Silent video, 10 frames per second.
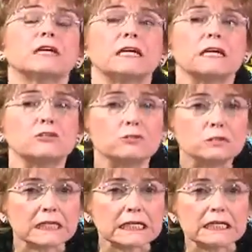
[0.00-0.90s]
and you
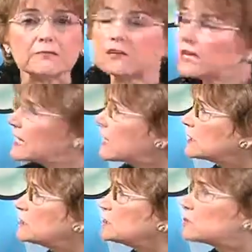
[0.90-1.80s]
leave
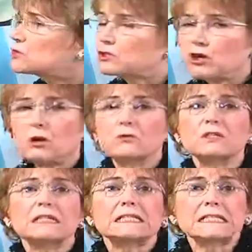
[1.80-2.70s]
and you don't
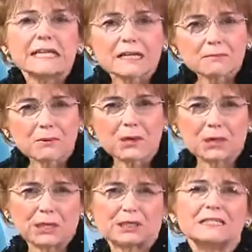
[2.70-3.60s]
take
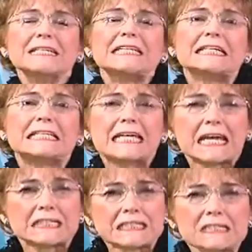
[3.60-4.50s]
part in the
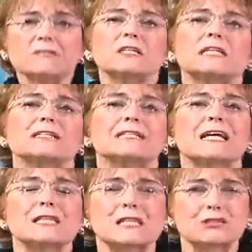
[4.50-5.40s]
activities
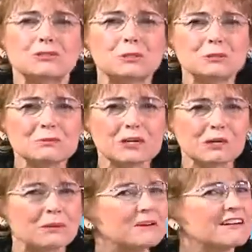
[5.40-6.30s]
that you
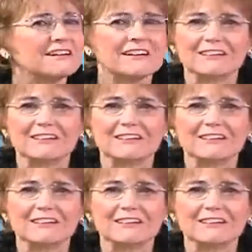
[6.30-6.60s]
know are